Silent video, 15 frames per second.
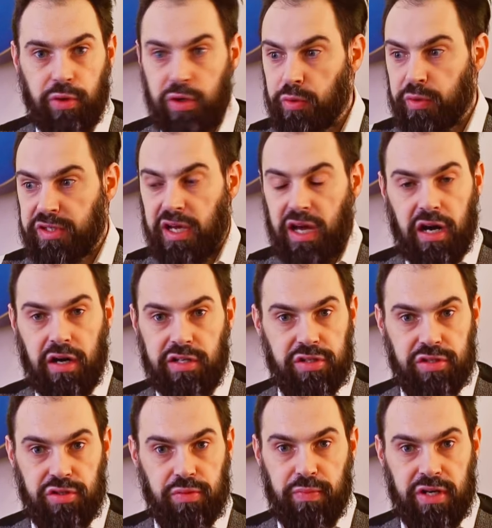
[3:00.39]
We already are
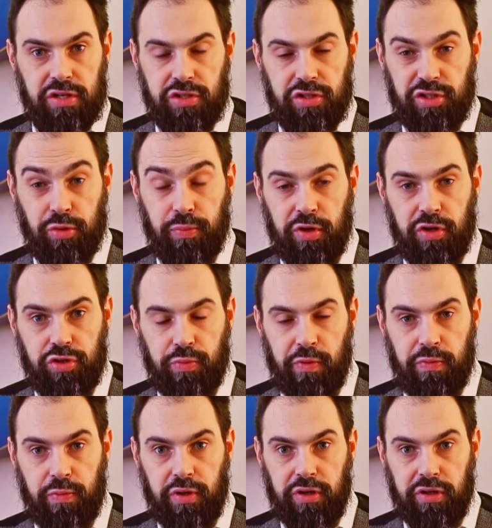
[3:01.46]
submerged
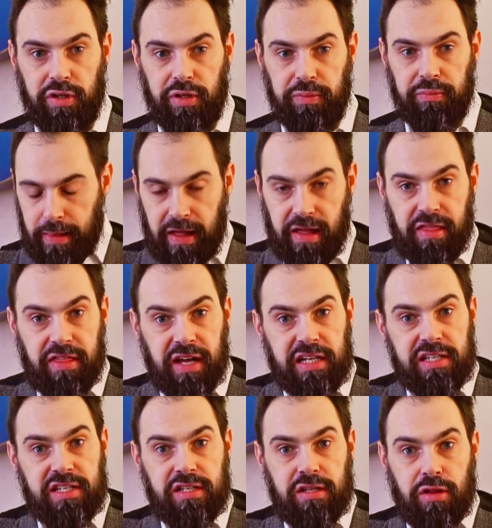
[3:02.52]
with work. And
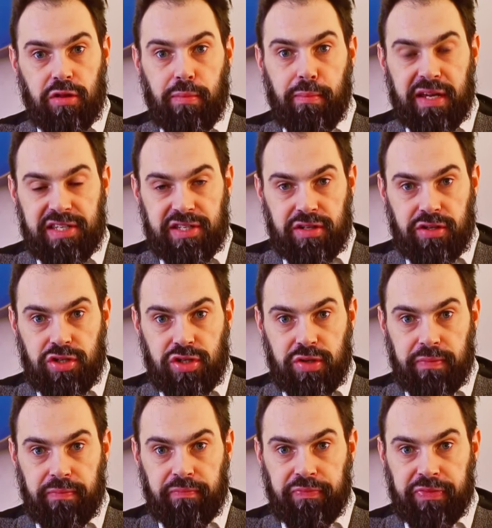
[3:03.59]
that's the message
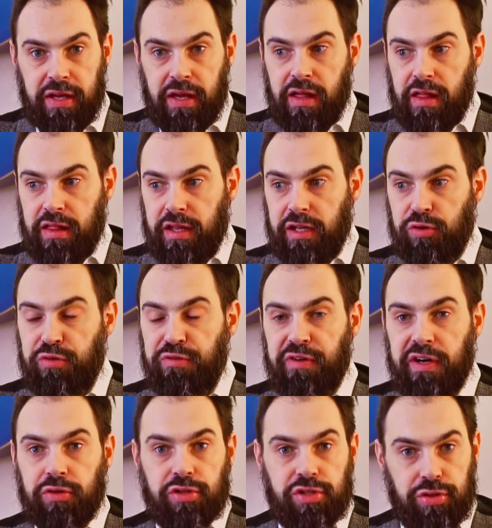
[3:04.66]
that you
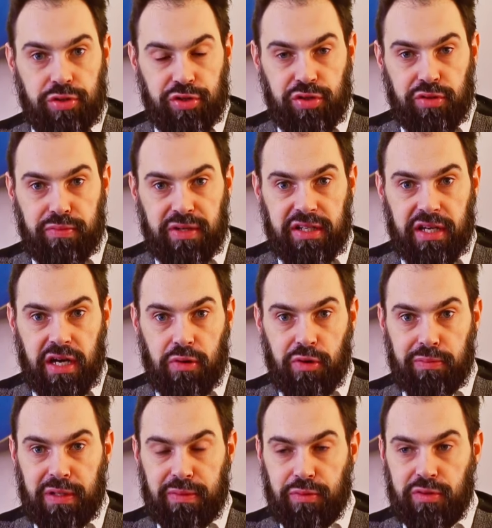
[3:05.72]
find on social media when
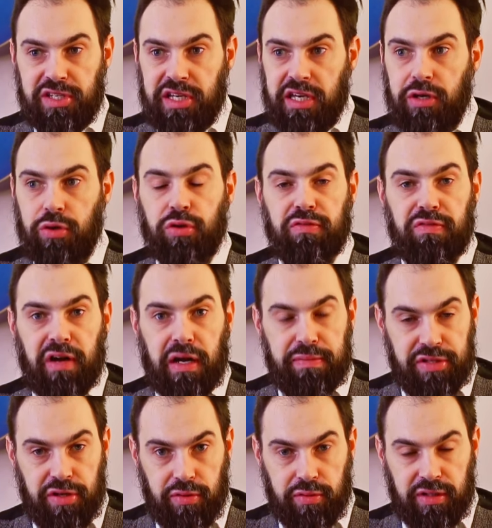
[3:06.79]
people say good
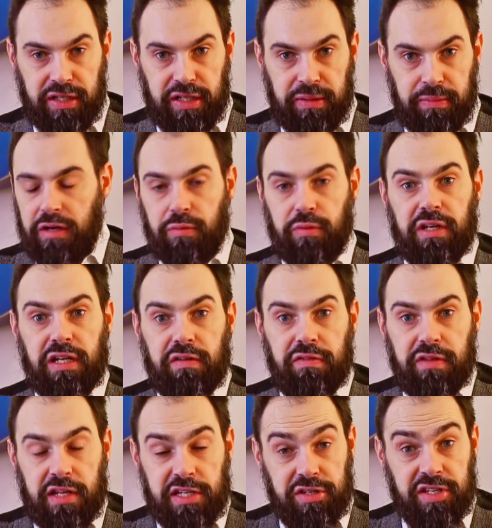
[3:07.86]
vibes only. We live
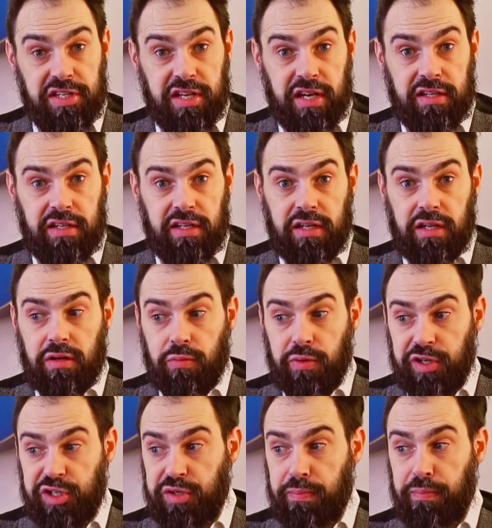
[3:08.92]
in a society
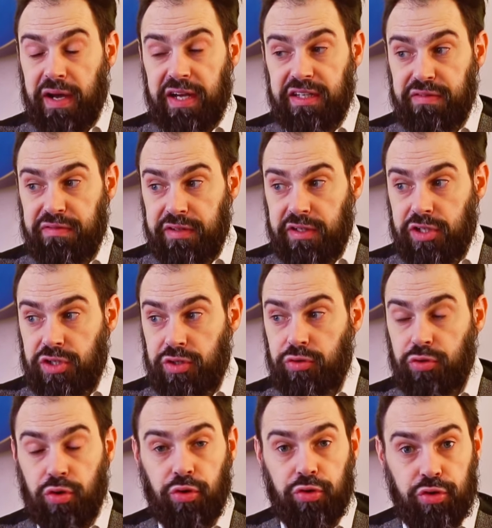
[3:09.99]
which, by definition,
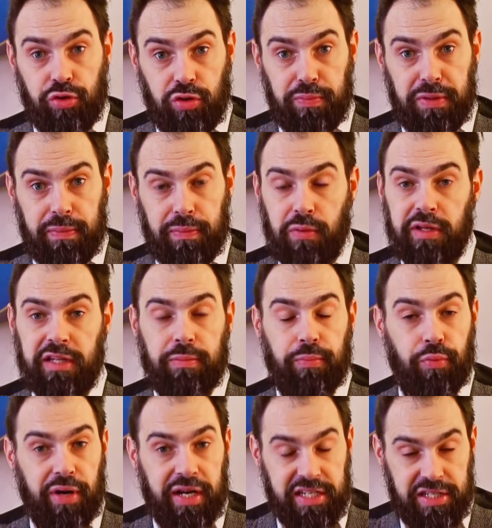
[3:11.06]
to control people, it
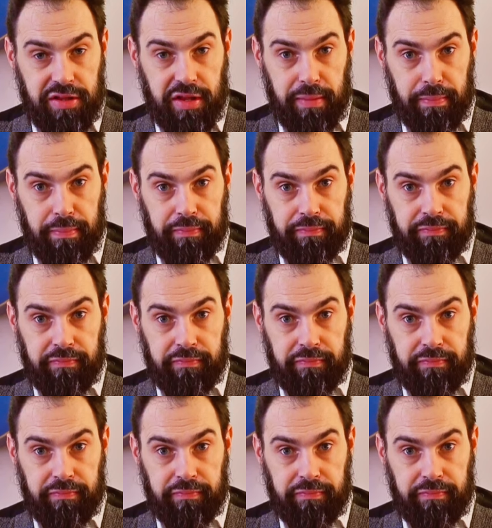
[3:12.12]
breaks them.